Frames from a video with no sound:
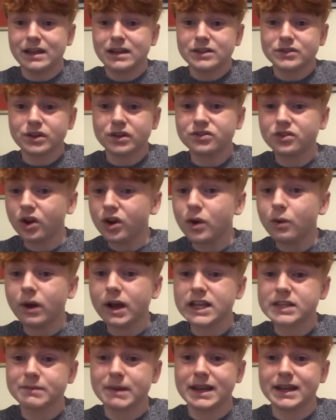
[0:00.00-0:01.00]
So I don't know
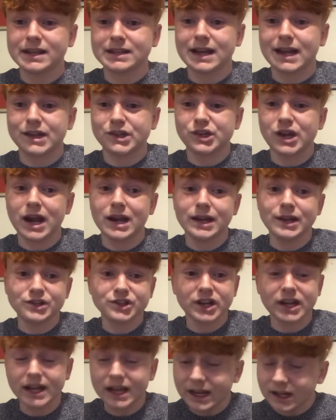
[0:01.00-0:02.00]
why he's making that challenge.